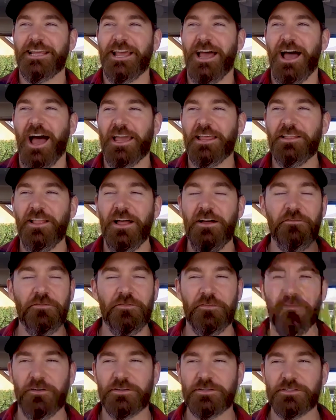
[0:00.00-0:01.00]
I
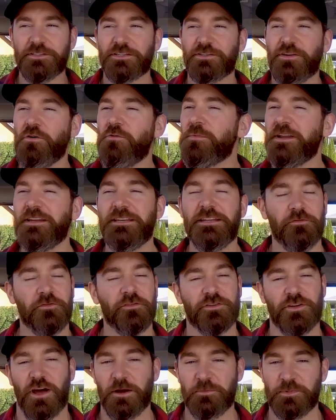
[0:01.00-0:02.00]
love so many
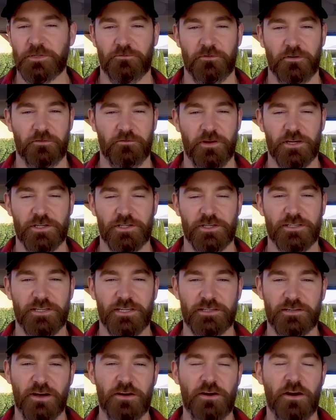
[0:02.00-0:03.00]
different types of renovations.
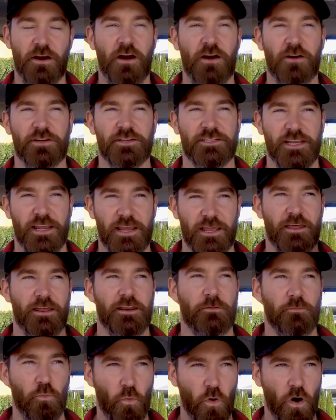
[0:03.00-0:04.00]
It's kind of hard to say
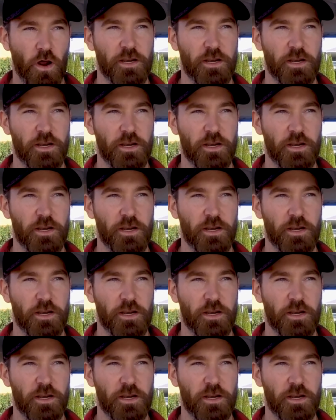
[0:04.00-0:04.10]
that one